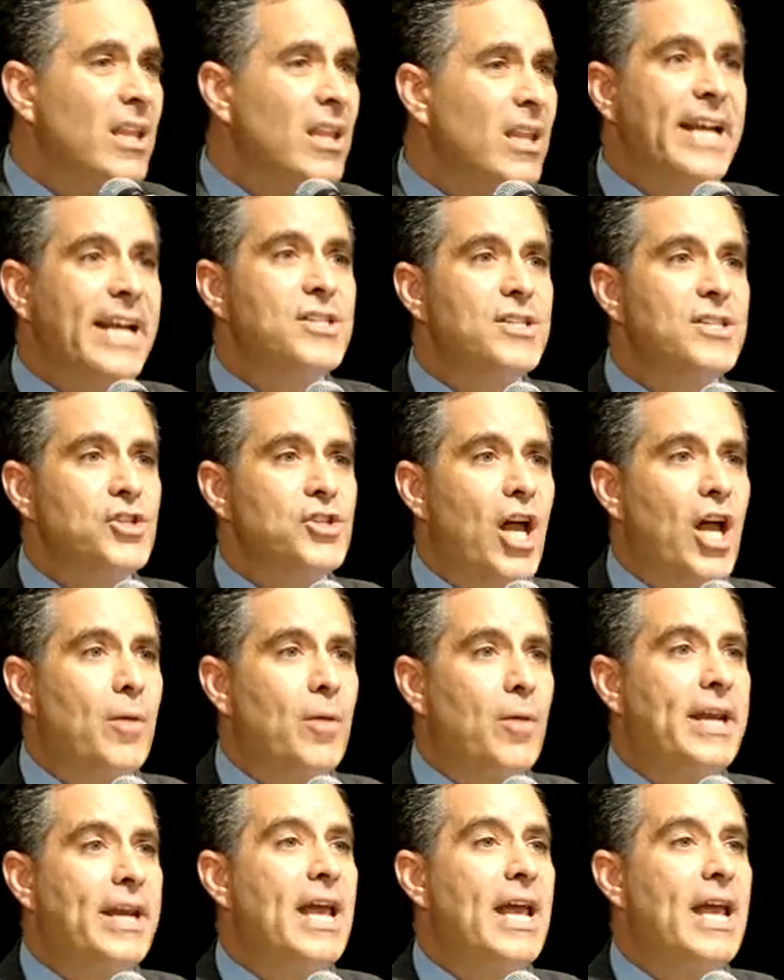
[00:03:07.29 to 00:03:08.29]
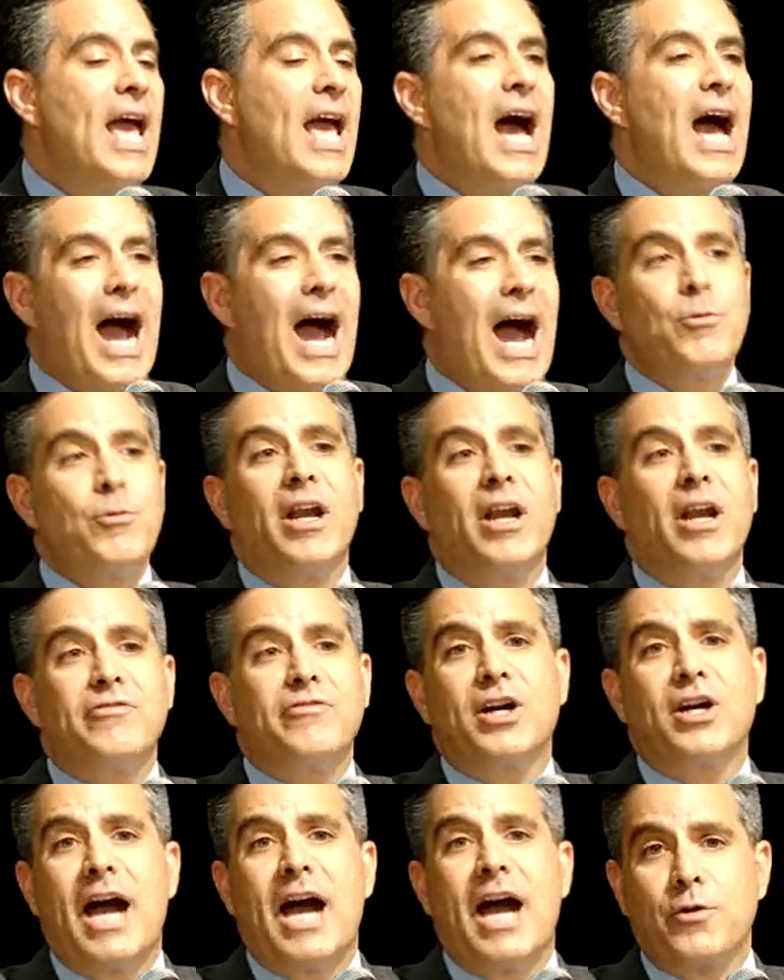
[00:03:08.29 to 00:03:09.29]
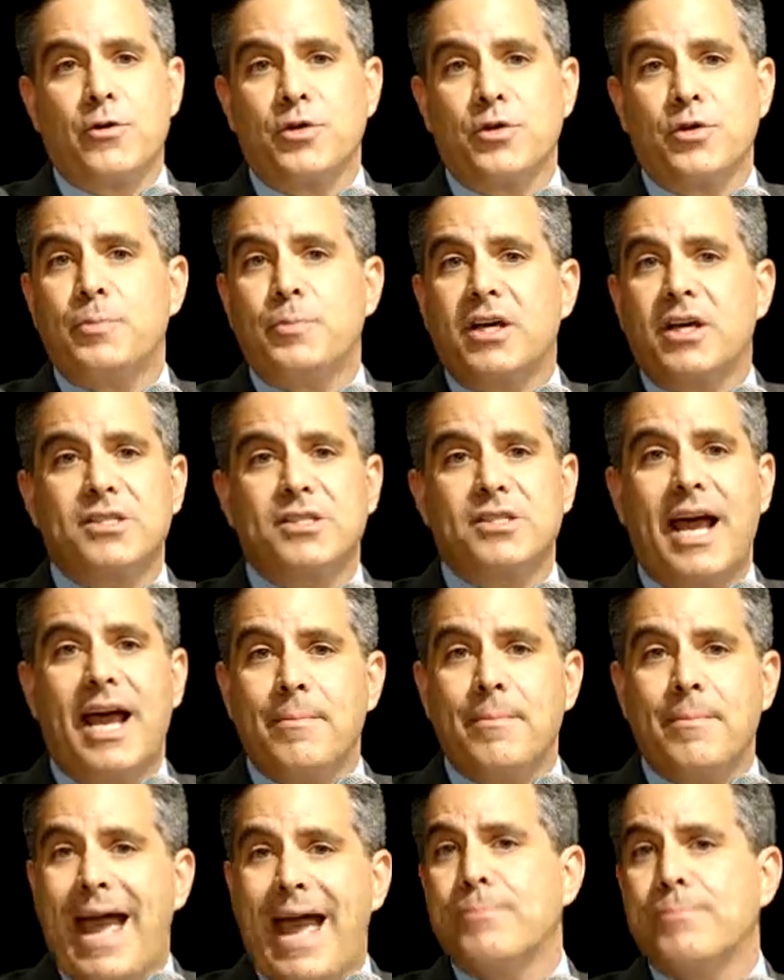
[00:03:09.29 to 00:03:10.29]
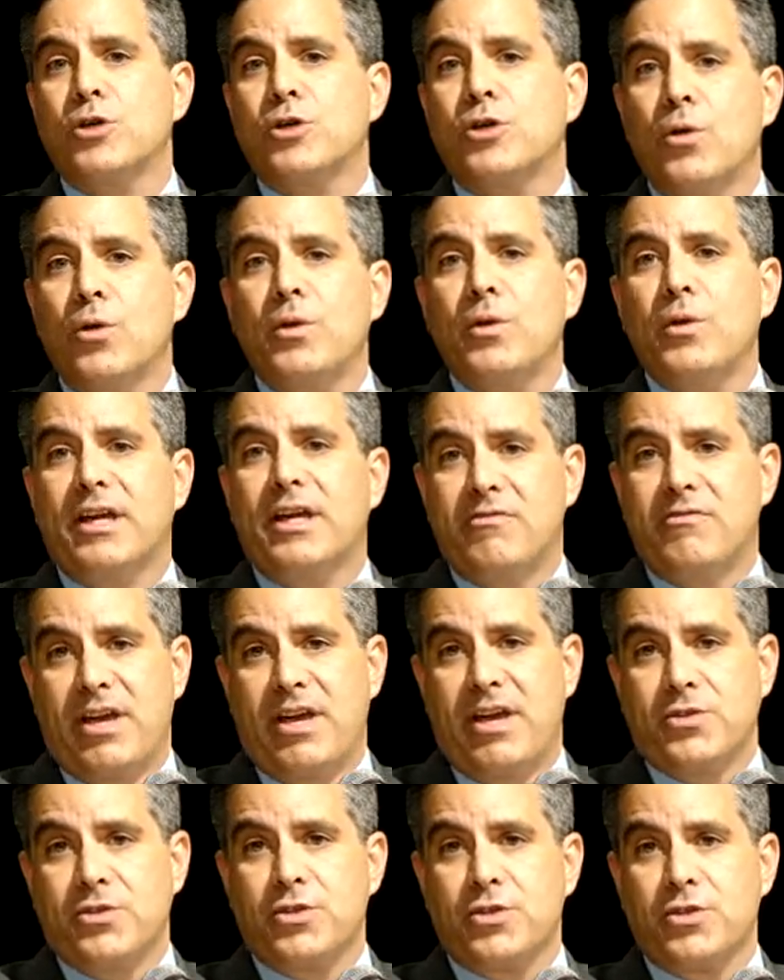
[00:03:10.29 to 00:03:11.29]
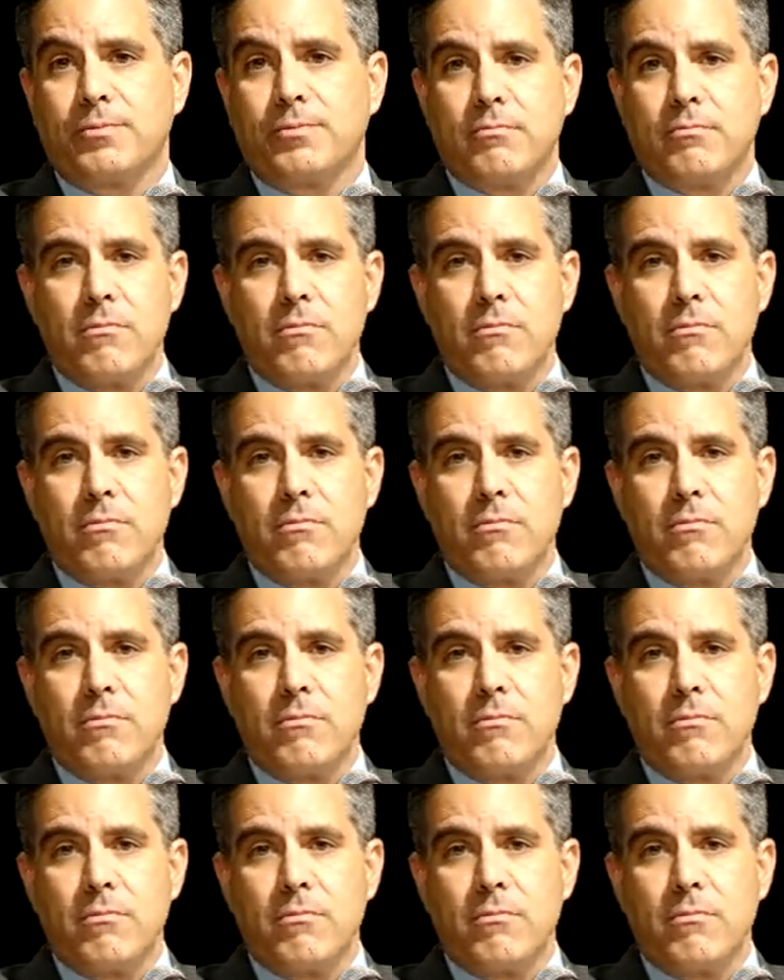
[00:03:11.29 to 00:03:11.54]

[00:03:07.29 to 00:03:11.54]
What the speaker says: Ladies and gentlemen, I'm running for Congress because I am absolutely convinced